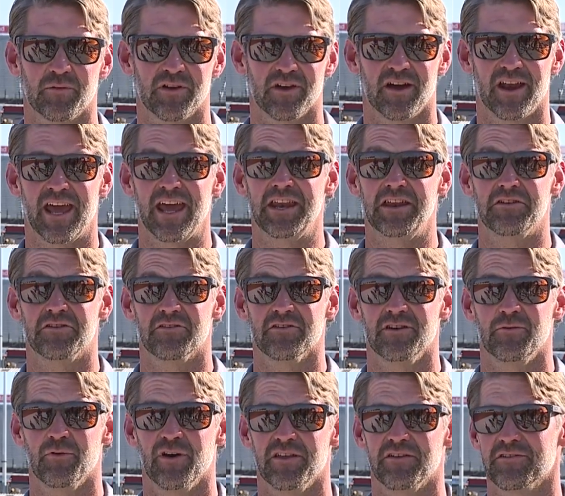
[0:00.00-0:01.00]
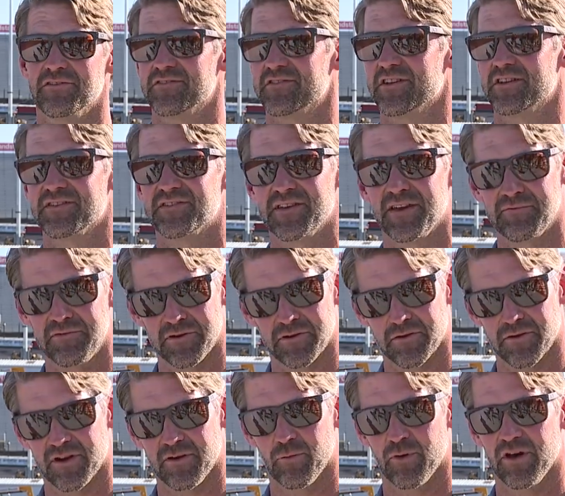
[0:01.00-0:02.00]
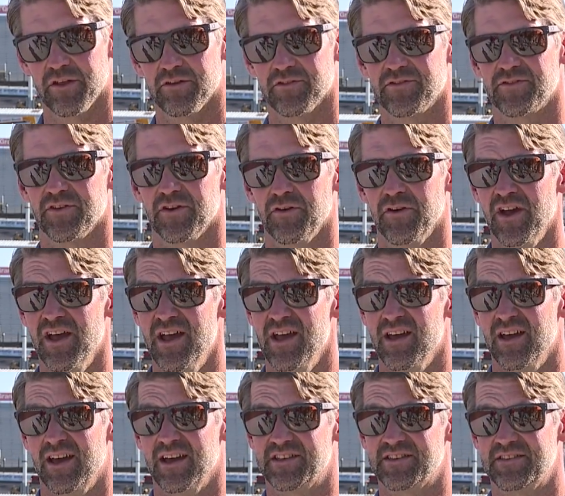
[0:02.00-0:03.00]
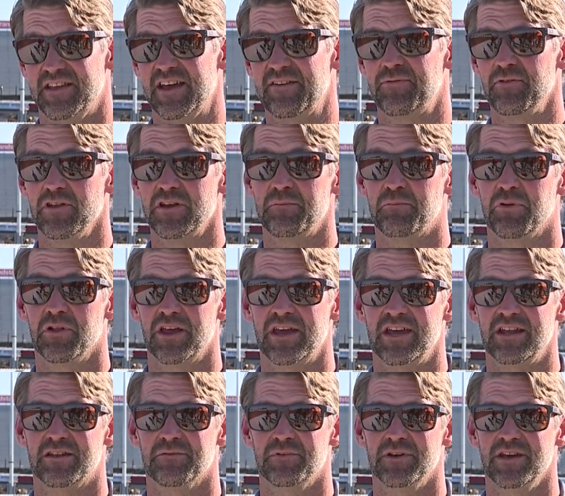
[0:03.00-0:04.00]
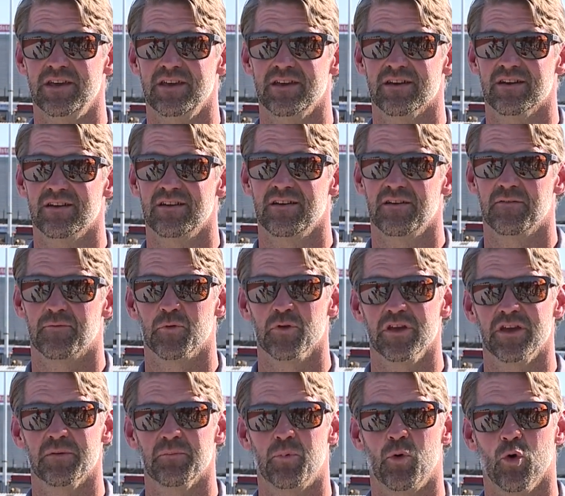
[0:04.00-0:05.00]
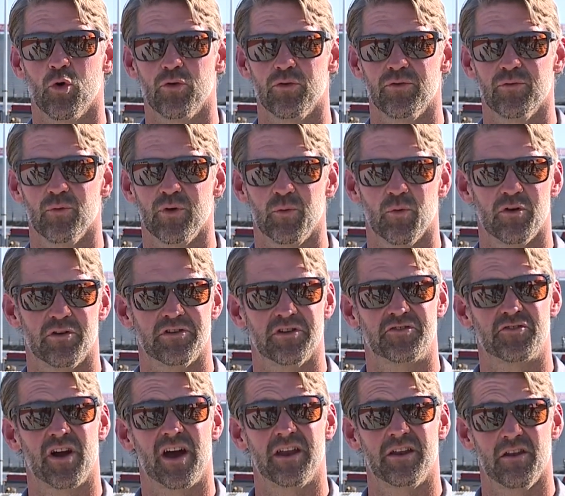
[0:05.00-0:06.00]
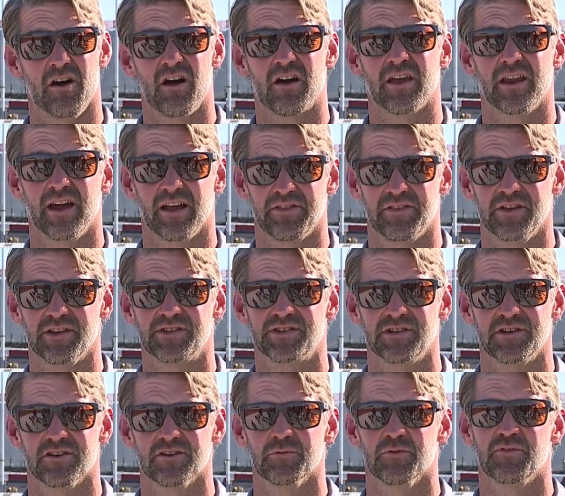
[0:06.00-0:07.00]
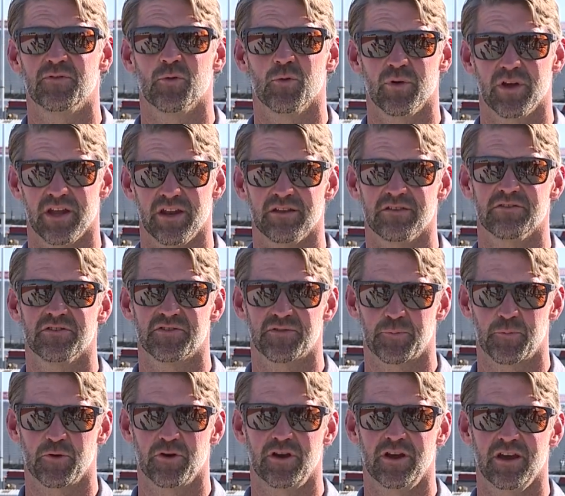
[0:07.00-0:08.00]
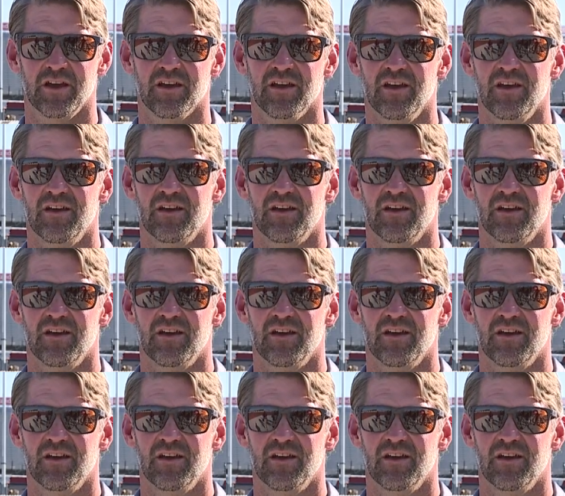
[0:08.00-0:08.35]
We got 80-degree weather instead of 70-degree weather, so it's definitely played to be a really important. We wanted to try to knock it out this year before we get into the spring.